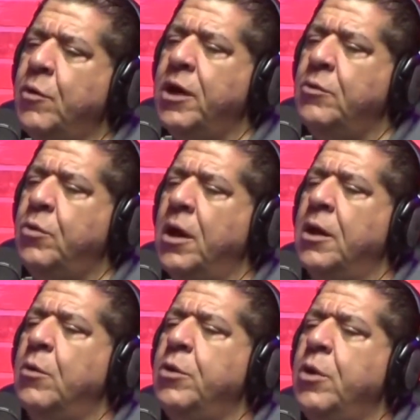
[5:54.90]

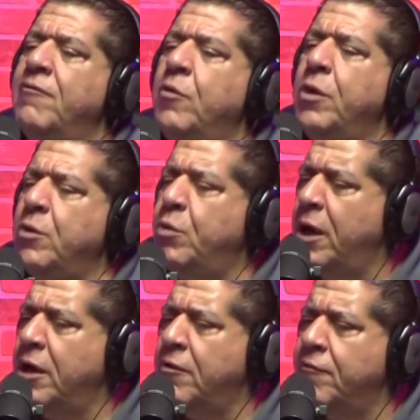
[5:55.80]
You have a weird
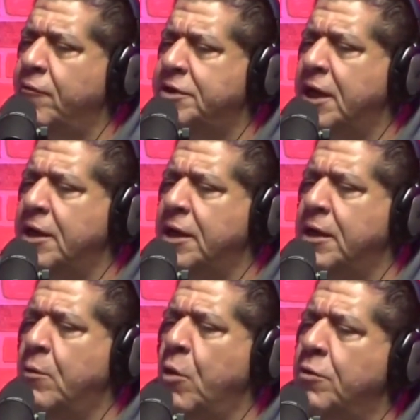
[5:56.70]
way of
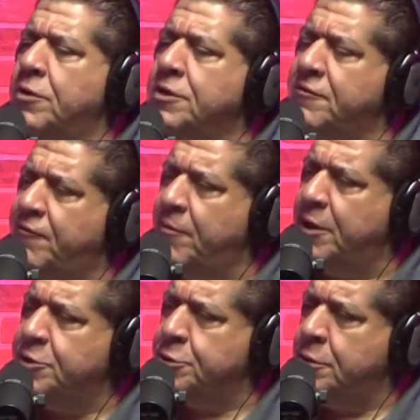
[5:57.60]
retaining worthless
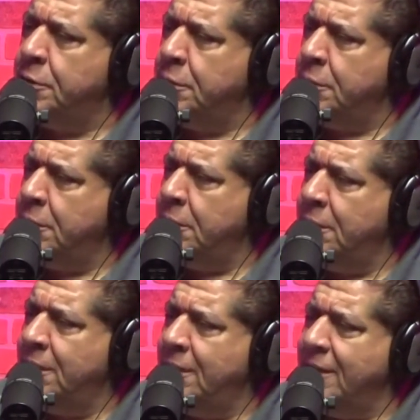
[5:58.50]
information. Hmm.
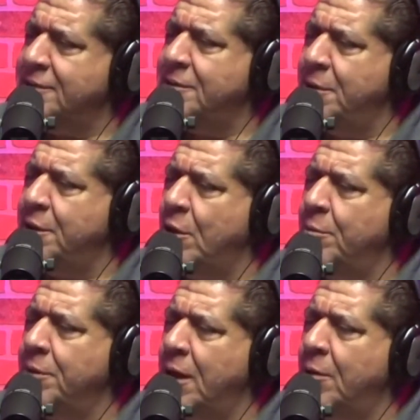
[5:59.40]
Like somebody
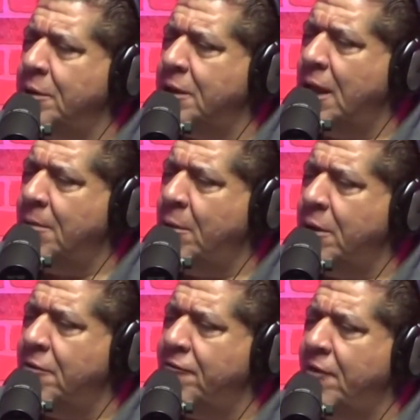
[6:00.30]
told me that one time. It might be
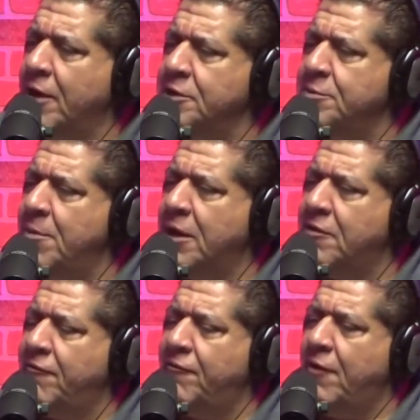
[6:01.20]
worthless to you,
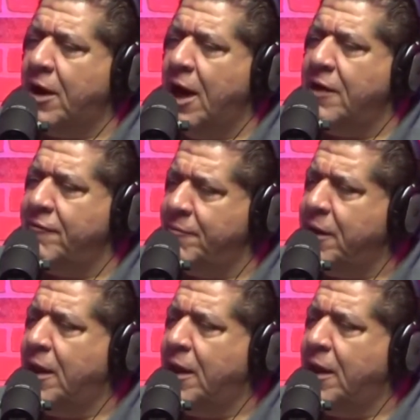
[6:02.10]
but motherfucker, I make a